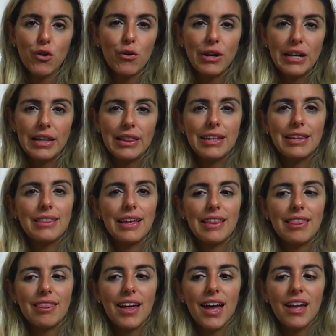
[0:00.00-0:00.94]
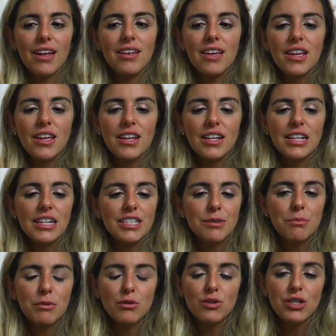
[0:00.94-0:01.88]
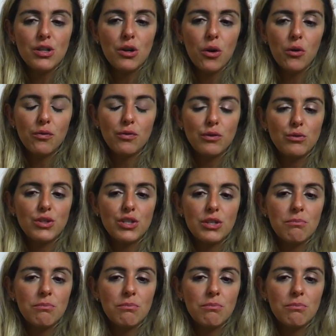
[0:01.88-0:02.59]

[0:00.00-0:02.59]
or anything like that. It's mostly whole foods.